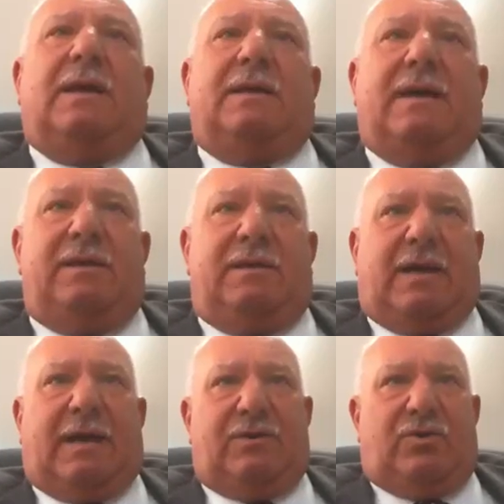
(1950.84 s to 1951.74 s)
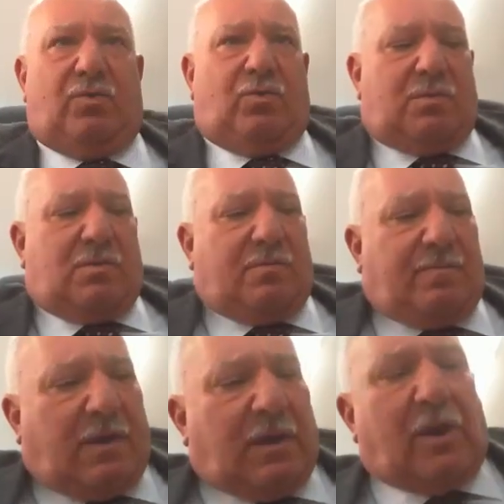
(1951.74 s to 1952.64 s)
I do
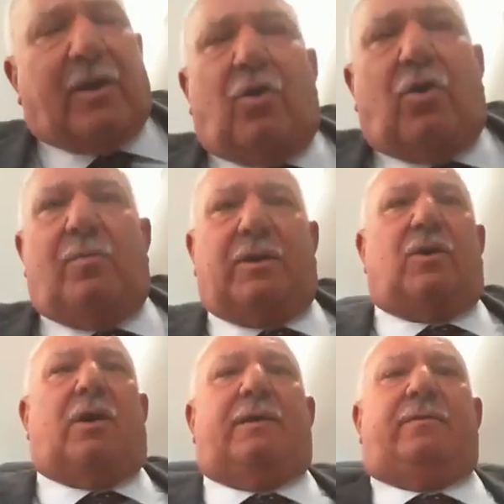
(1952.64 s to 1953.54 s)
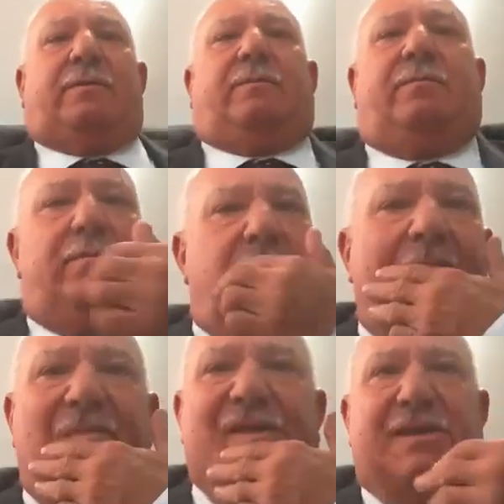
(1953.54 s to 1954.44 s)
a lot of homework on
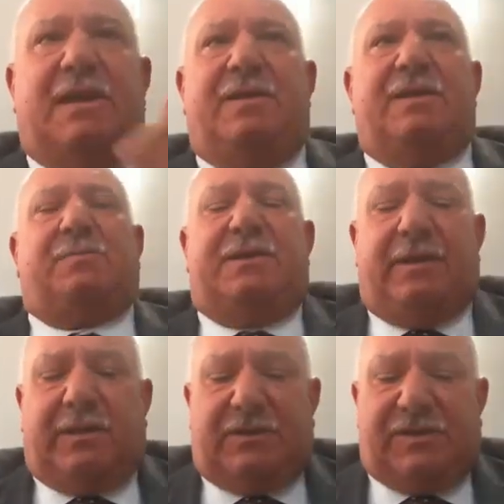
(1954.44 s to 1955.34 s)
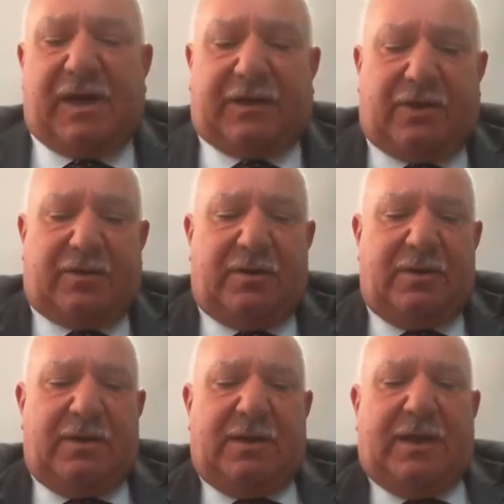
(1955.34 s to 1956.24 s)
this in this particular sector.
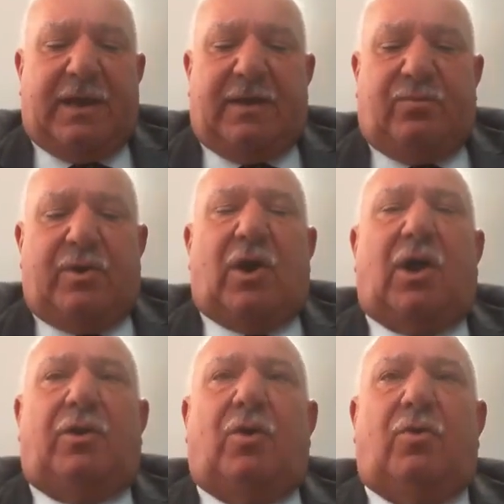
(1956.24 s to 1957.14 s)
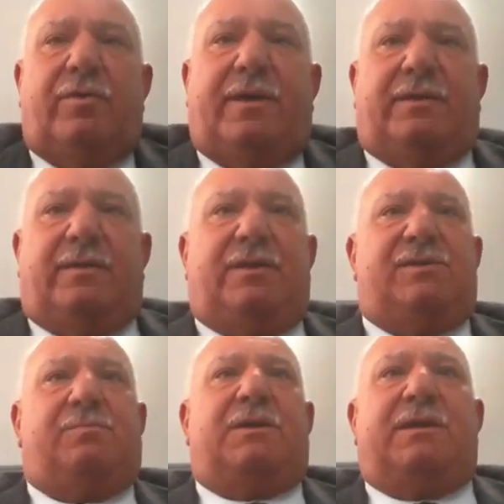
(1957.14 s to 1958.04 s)
And we all know that
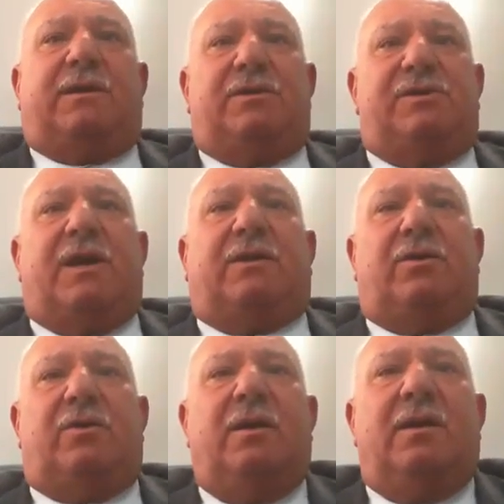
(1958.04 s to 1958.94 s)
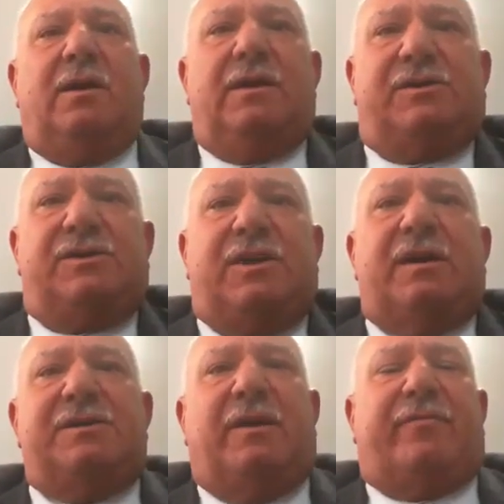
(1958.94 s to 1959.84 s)
this particular sector is
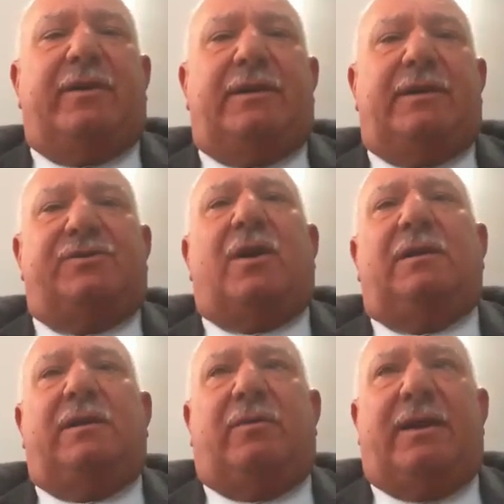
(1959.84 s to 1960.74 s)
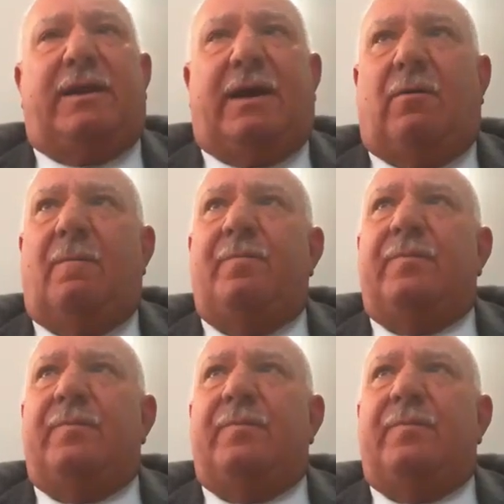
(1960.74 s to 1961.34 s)
suffering and struggling right now.